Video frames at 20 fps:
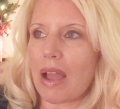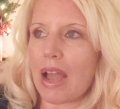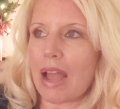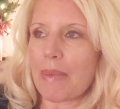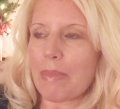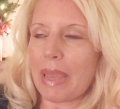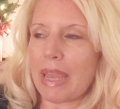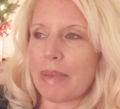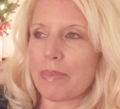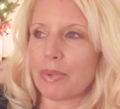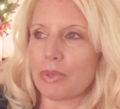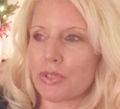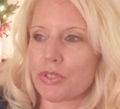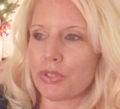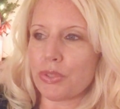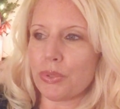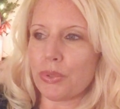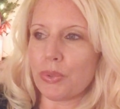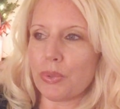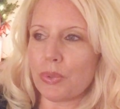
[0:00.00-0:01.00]
able
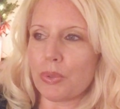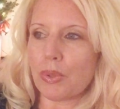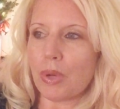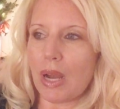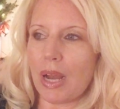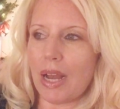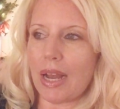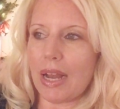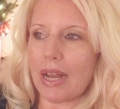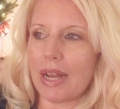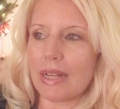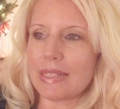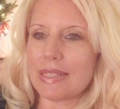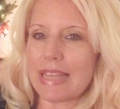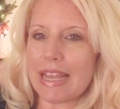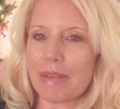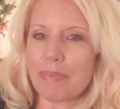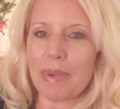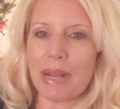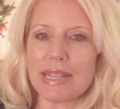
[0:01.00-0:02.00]
to
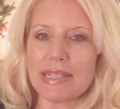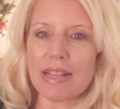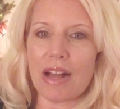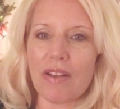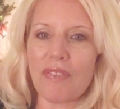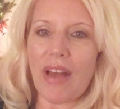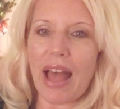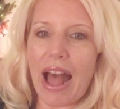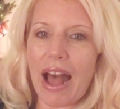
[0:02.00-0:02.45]
take myself